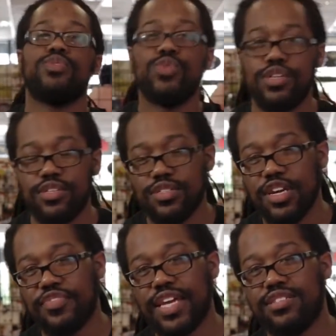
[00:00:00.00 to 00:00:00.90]
Well,
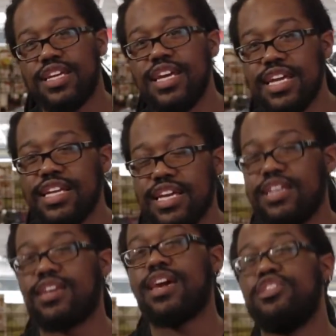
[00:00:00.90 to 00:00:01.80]
if that's any
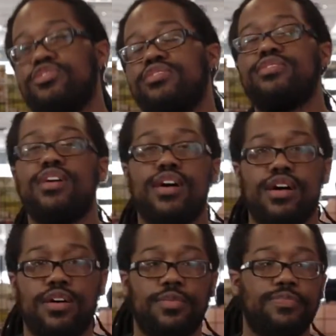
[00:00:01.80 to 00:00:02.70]
indication,
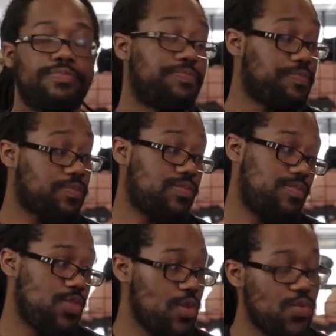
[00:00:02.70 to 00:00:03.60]

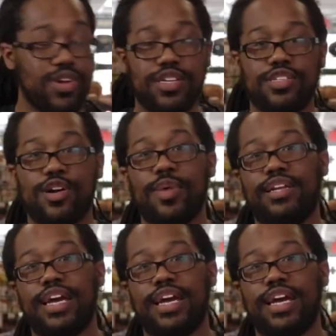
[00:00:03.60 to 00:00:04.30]
we're gonna talk about